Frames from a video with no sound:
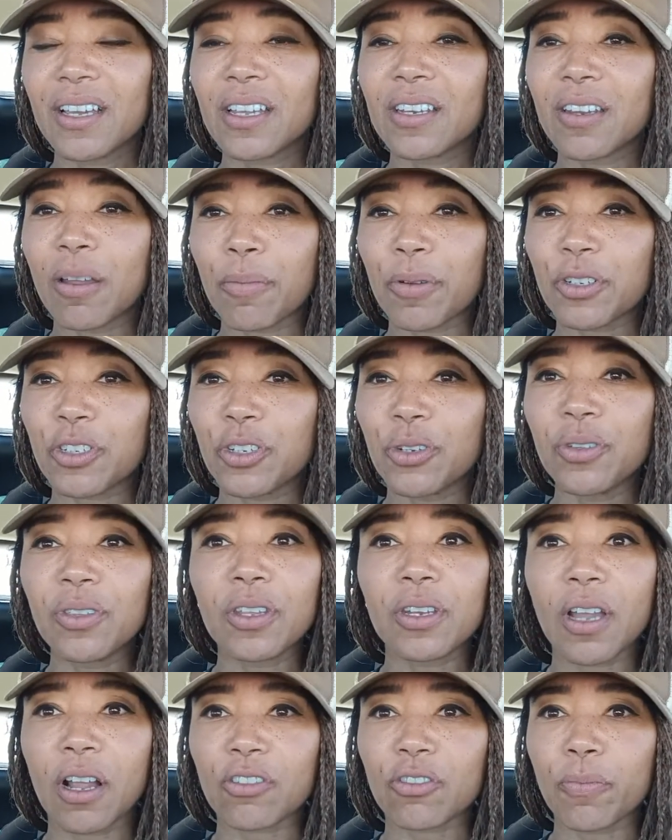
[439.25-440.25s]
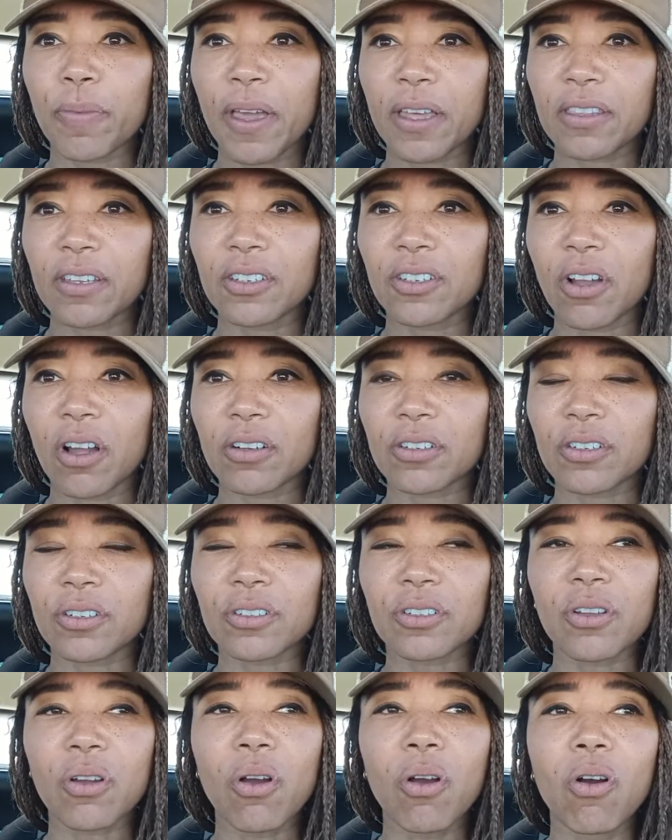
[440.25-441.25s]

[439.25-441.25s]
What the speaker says: Number two, the naturopathic doctors.